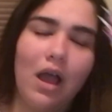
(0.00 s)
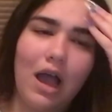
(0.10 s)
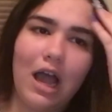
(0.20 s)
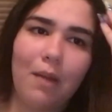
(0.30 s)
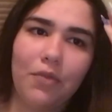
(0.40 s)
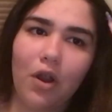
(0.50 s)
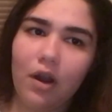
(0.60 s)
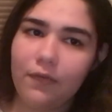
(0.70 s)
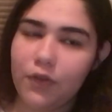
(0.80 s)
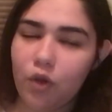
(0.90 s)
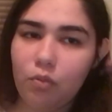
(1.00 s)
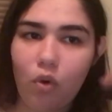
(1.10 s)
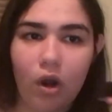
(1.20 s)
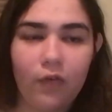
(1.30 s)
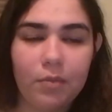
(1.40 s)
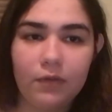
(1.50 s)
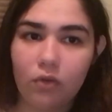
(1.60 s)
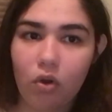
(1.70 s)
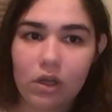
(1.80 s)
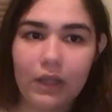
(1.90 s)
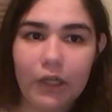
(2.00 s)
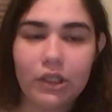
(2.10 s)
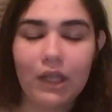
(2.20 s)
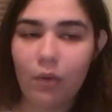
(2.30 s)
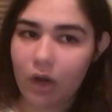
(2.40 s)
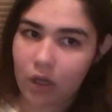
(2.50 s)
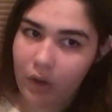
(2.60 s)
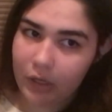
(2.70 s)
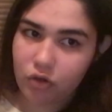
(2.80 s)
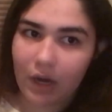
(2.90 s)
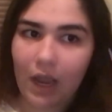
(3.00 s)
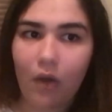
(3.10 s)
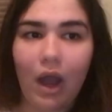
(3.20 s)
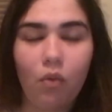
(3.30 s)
There are a few more from the floral collection that I want to go ahead and try out.